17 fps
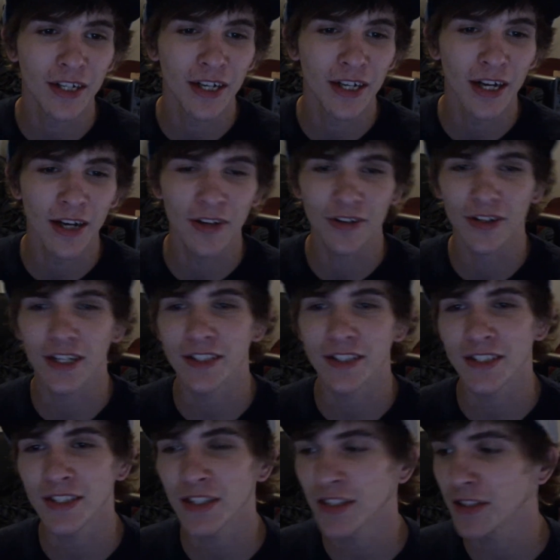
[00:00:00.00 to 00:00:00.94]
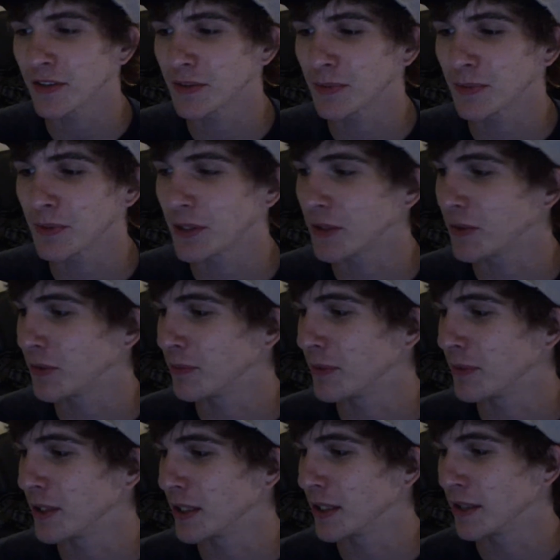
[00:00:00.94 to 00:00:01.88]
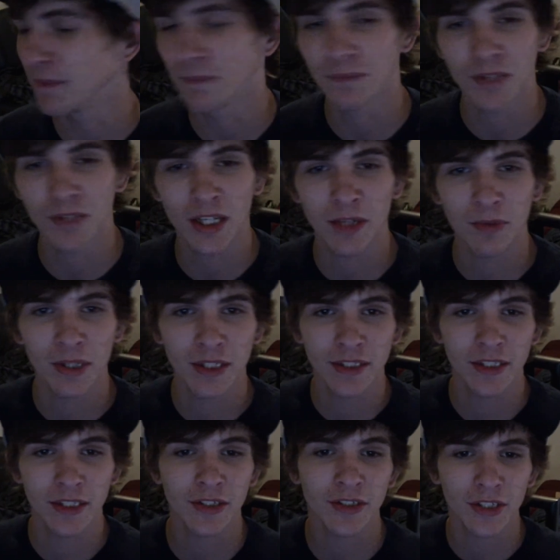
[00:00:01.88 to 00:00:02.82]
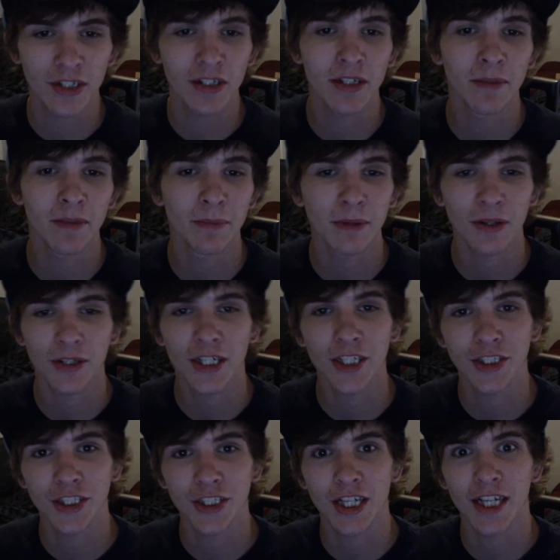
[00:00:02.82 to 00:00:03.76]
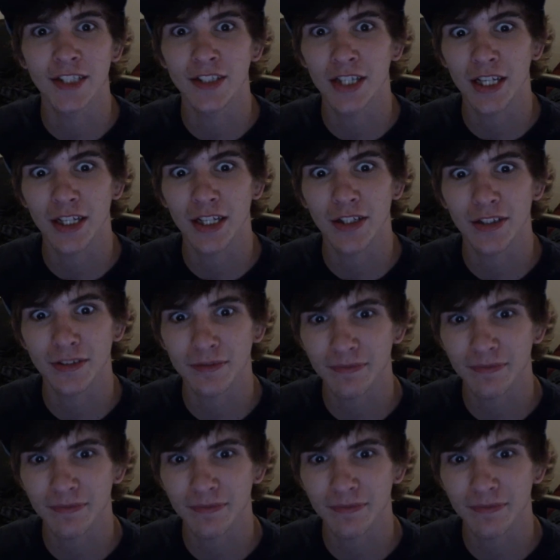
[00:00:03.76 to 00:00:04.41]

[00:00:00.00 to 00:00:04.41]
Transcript: I don't know, guys. I thought that was pretty cool. But uh, anyways, here's a clip, and I'll catch you guys later.